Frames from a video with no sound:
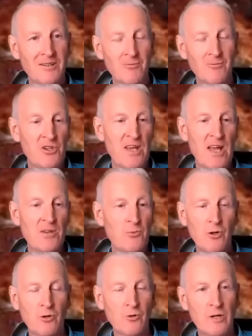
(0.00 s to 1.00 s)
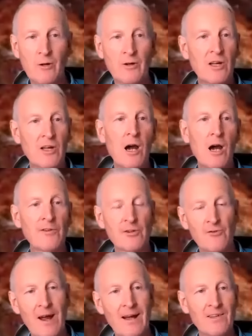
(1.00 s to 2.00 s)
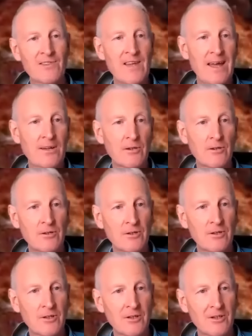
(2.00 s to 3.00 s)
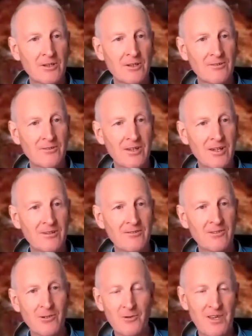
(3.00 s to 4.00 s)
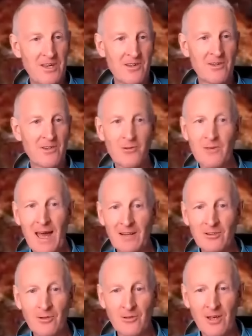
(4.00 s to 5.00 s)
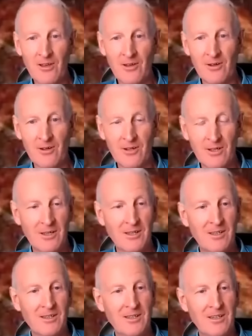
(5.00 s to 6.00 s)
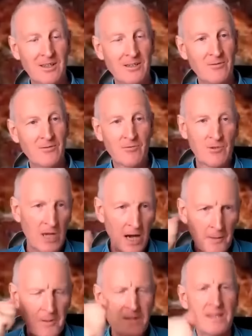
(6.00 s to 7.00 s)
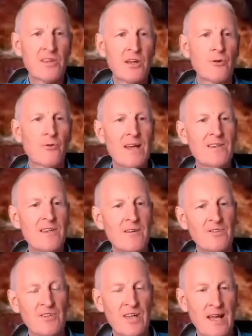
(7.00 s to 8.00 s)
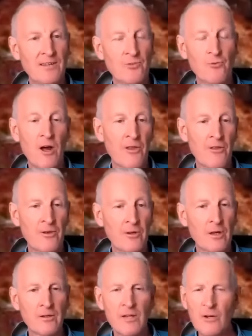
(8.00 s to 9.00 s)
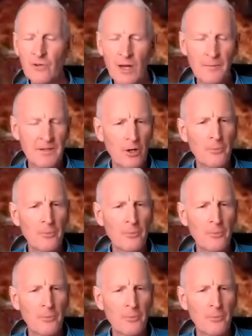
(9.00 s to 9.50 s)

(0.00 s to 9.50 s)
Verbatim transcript: which says, well, go and cut off a dragon's head, you know, and do this and do that and do the other, you know, come in this aggressive stance rather than, no, come in the